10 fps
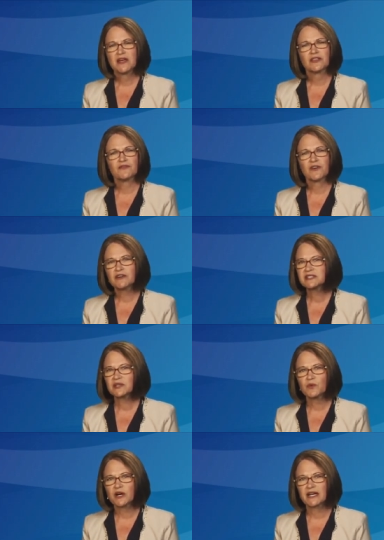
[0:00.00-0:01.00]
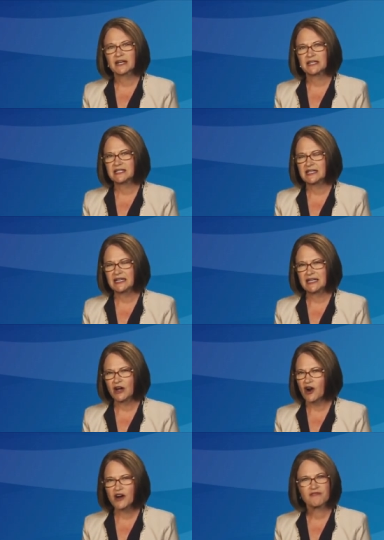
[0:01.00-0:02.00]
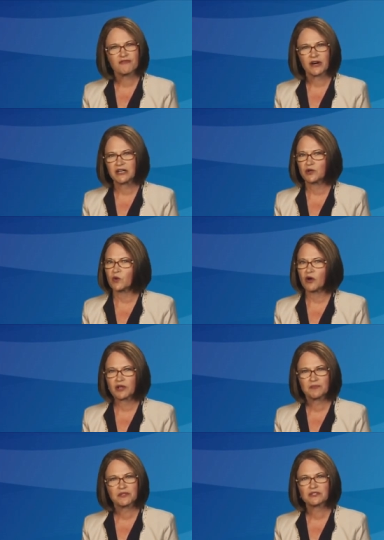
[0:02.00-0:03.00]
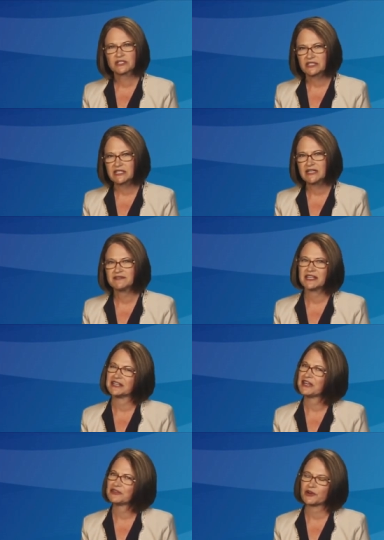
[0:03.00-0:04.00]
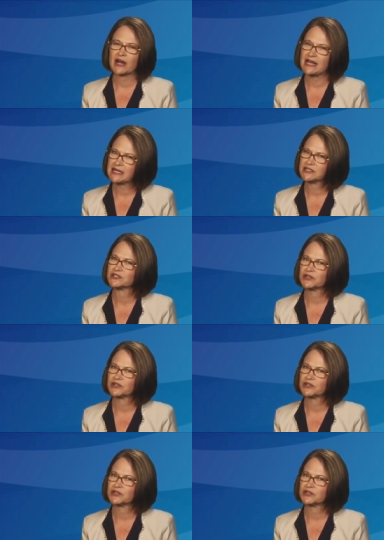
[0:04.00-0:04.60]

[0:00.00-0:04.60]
The folks that work in IT aren't afraid to roll up their sleeves and get their hands